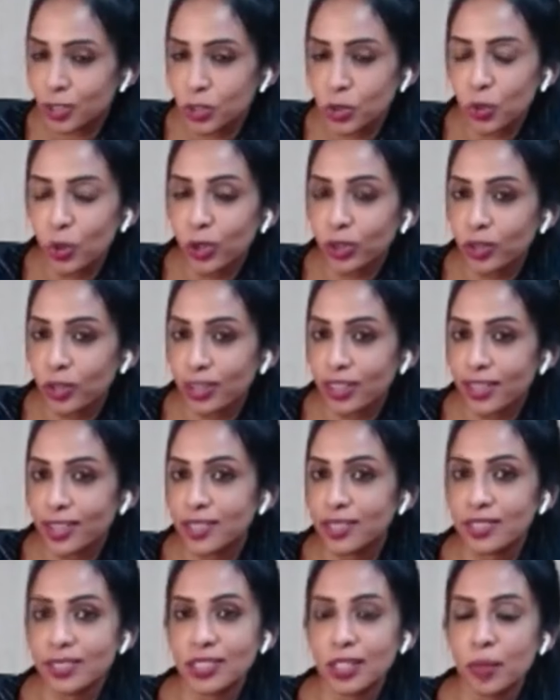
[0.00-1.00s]
two or three
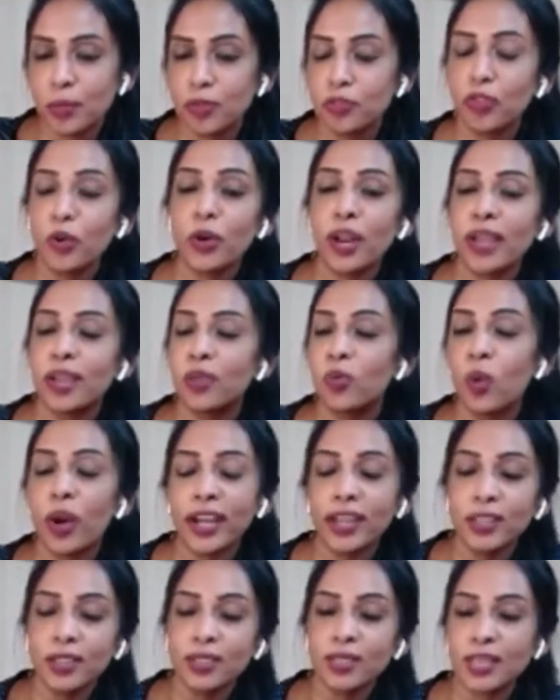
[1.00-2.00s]
things before I
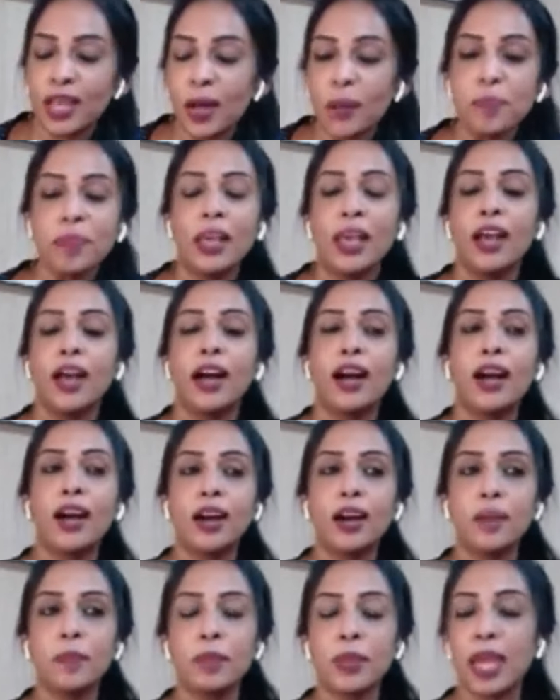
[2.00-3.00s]
wind this up,
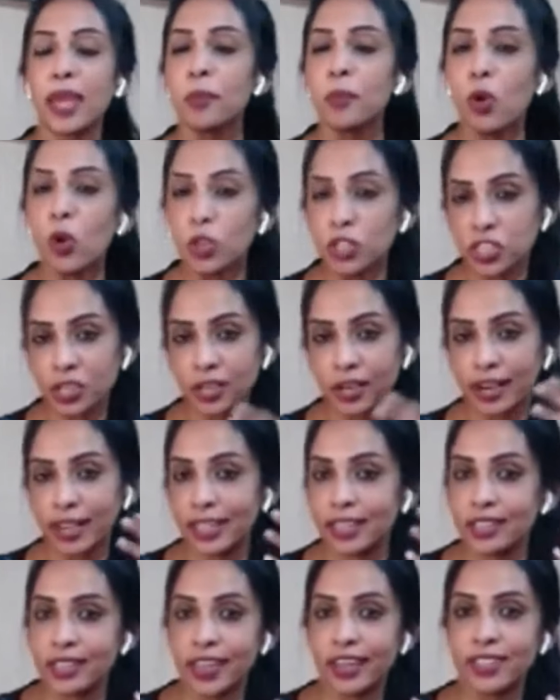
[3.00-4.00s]
emotional
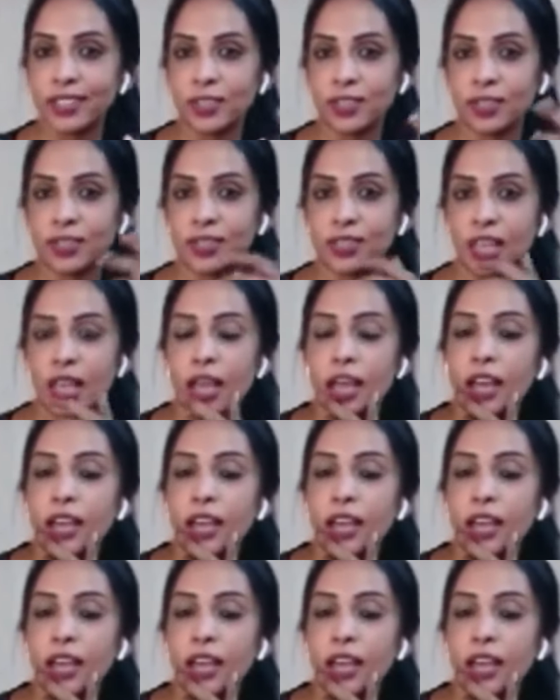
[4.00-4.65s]
intelligence.